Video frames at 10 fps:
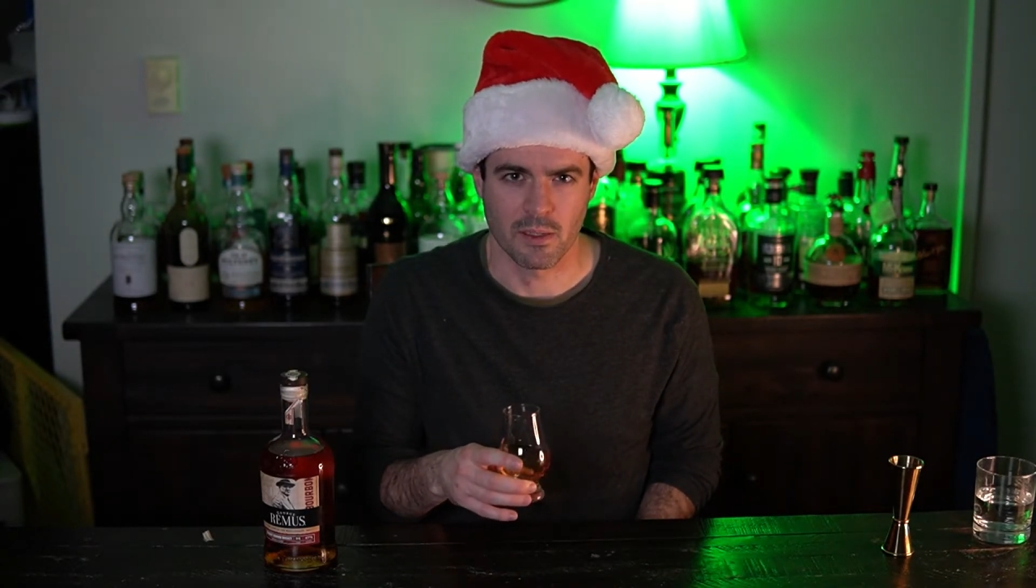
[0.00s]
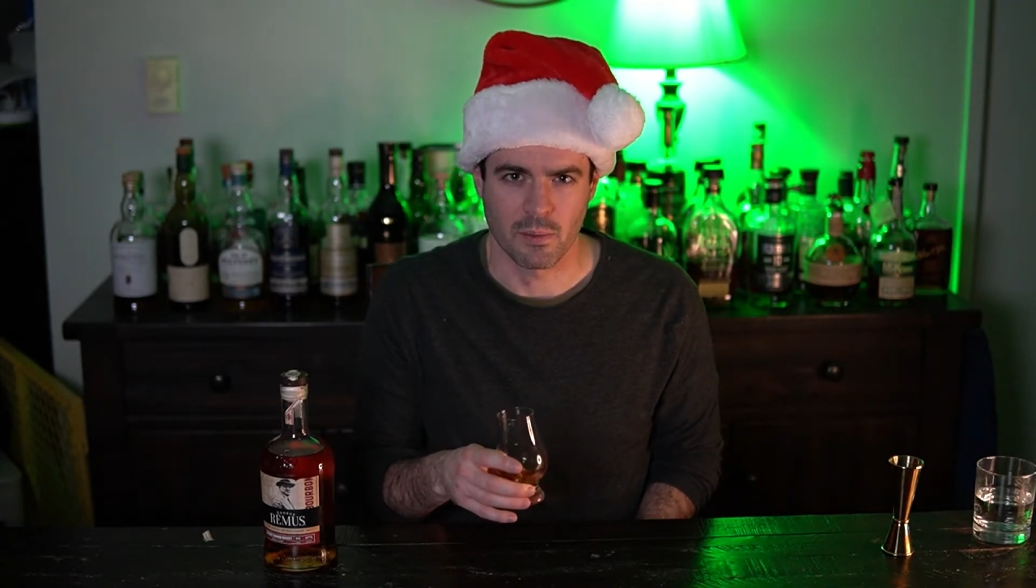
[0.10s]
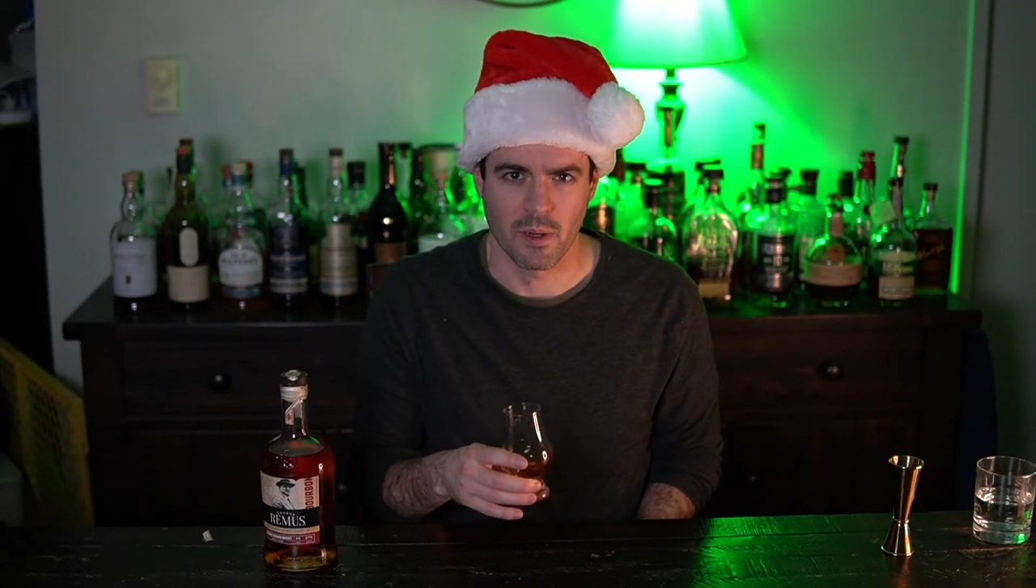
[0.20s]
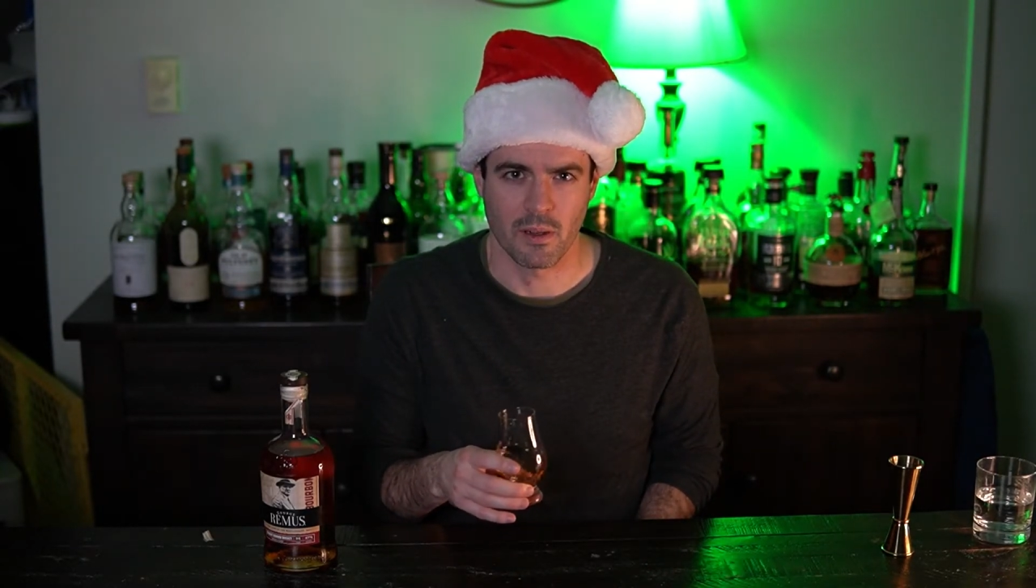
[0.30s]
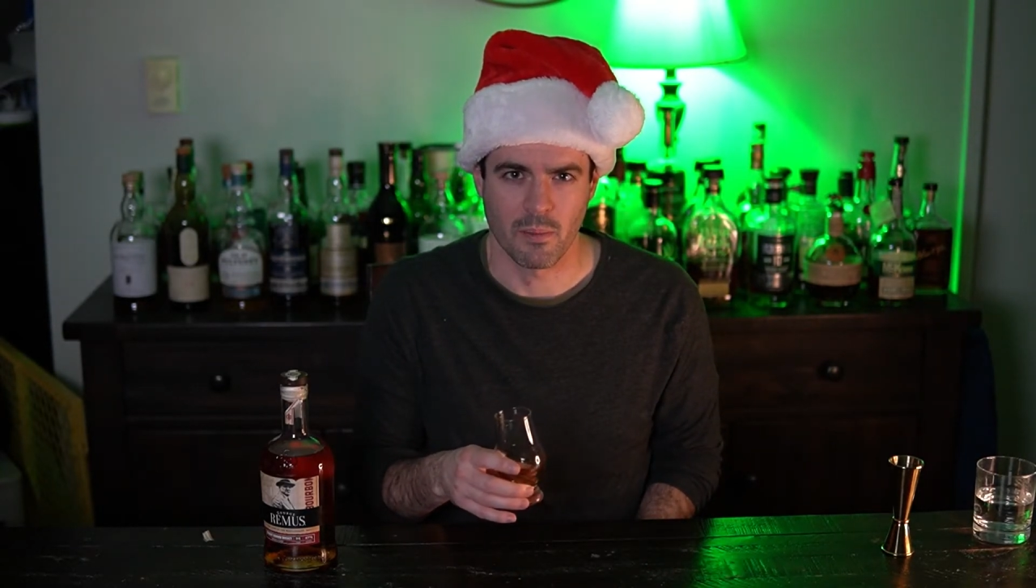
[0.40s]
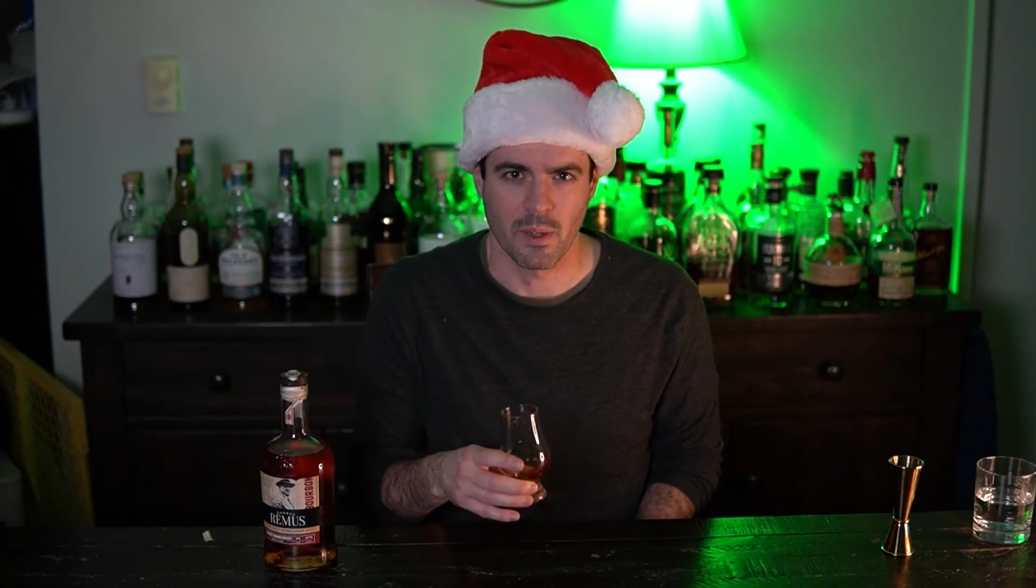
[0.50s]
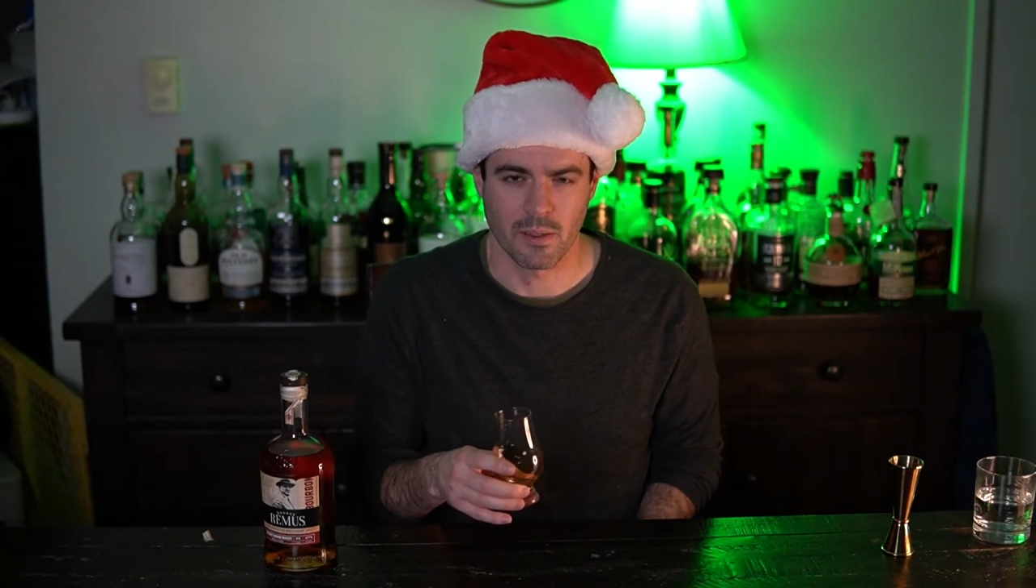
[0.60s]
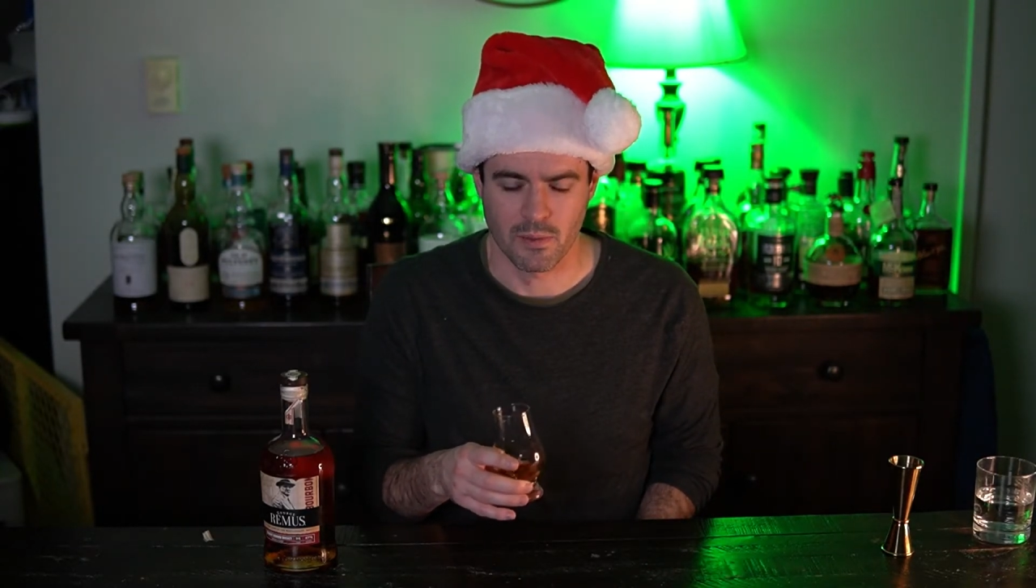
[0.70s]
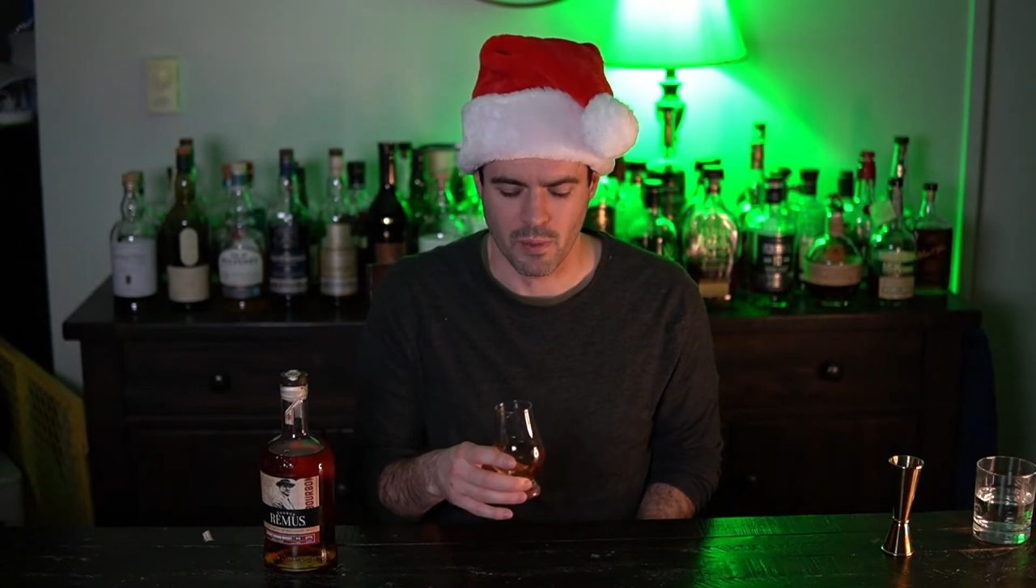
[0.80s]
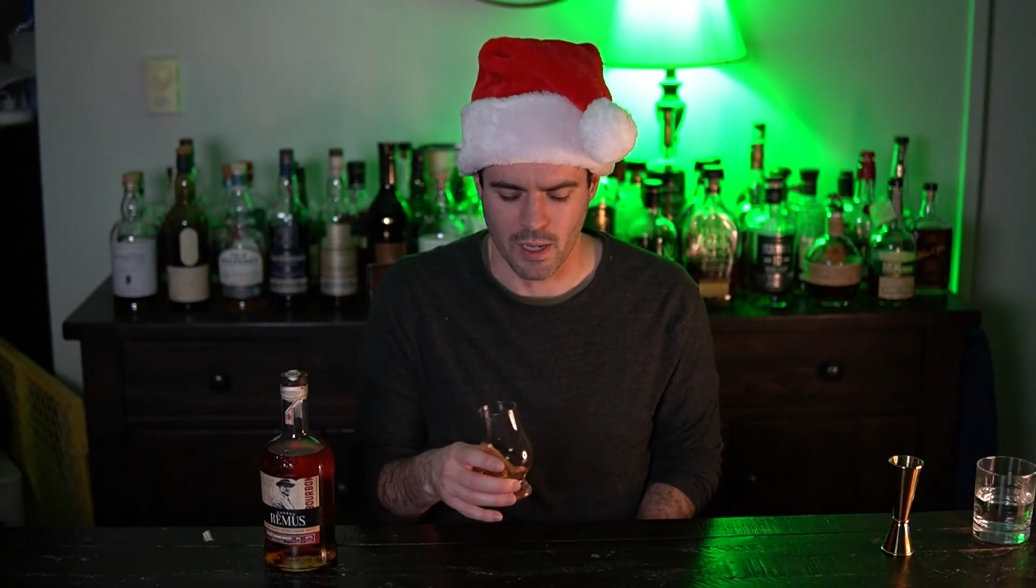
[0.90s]
is probably the
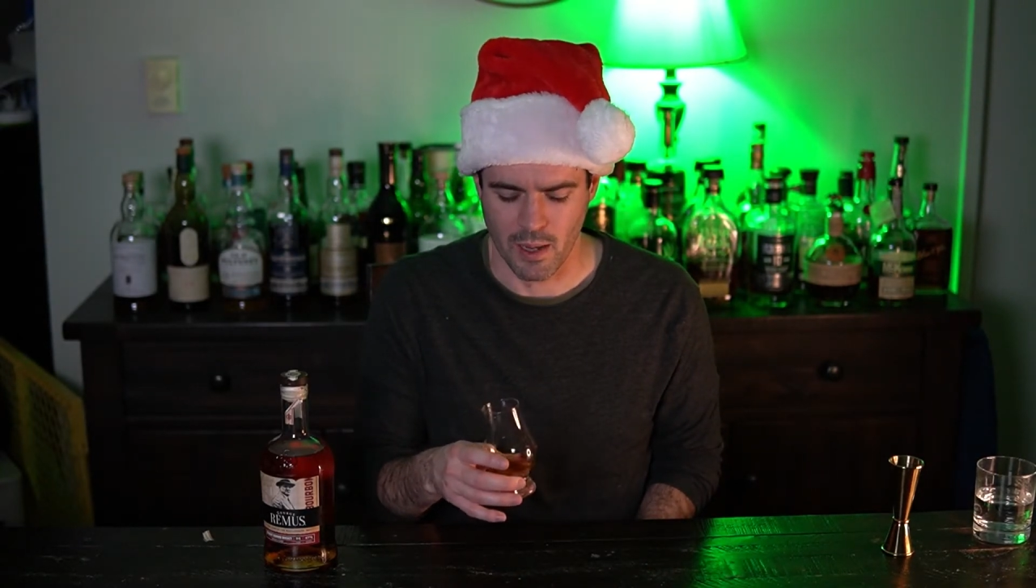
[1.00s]
best way